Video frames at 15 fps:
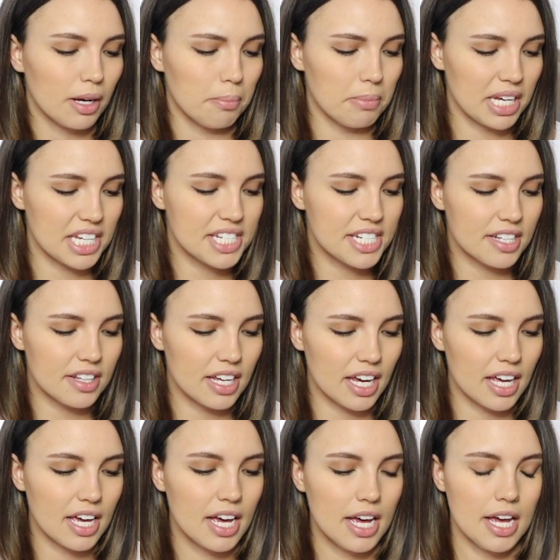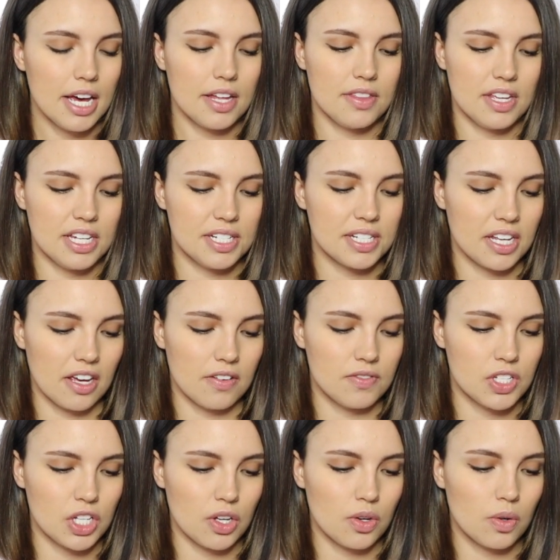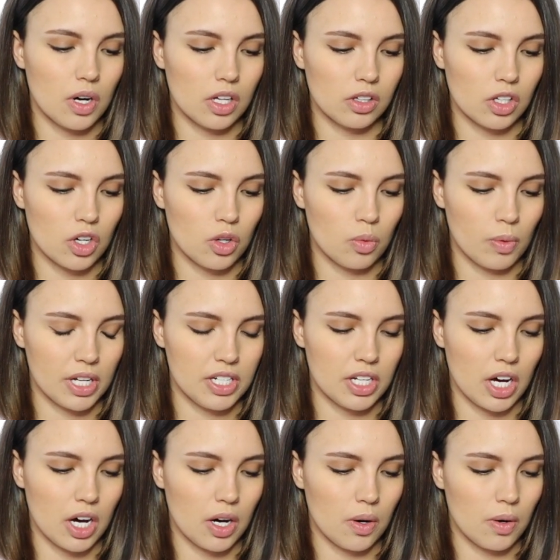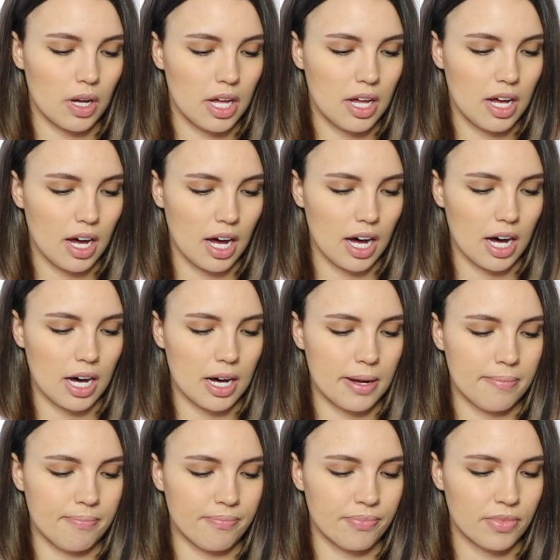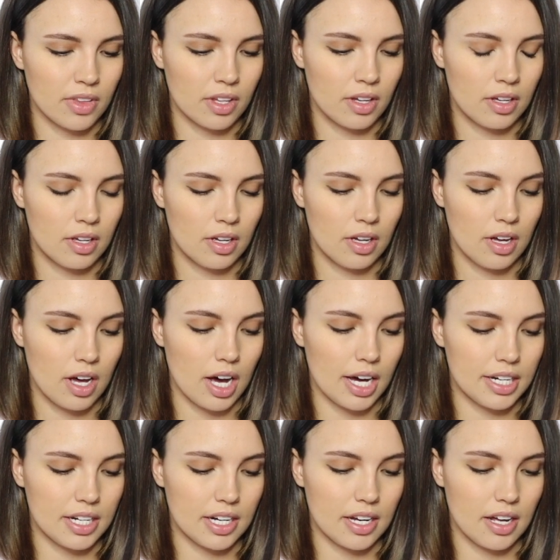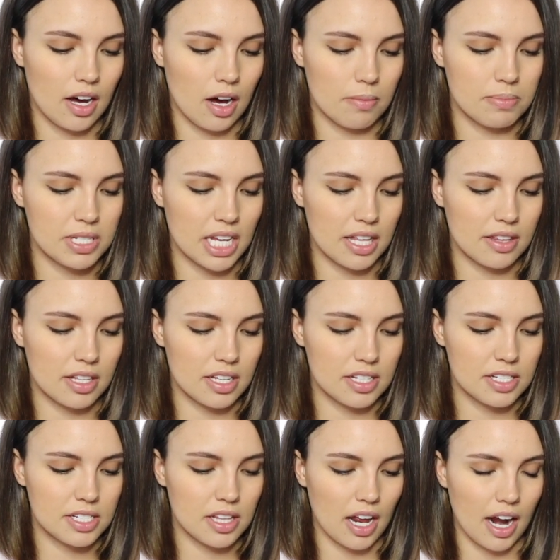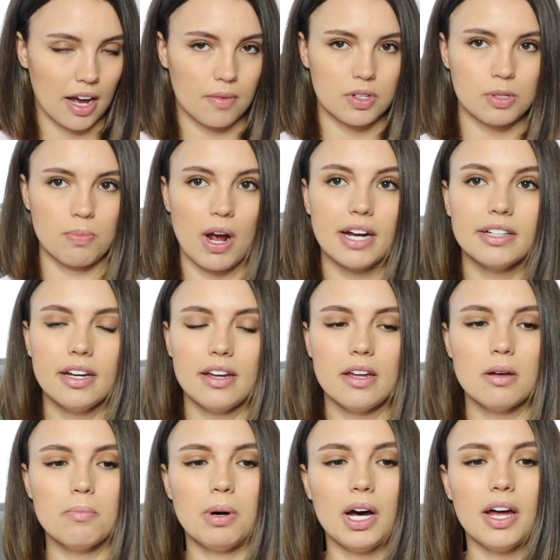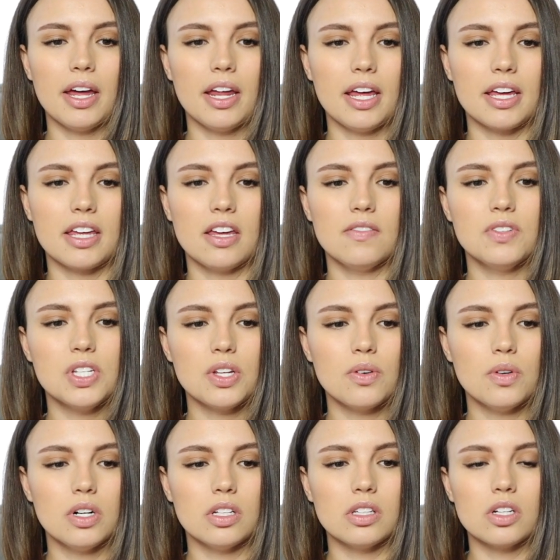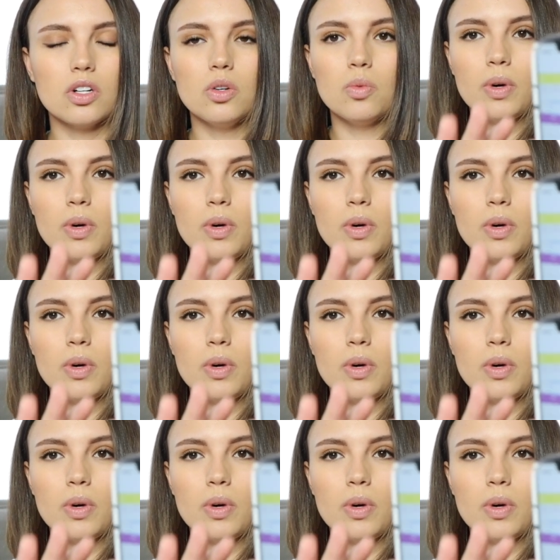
basically, this gives you a little window. I didn't update this that I was pregnant, but it gives you a little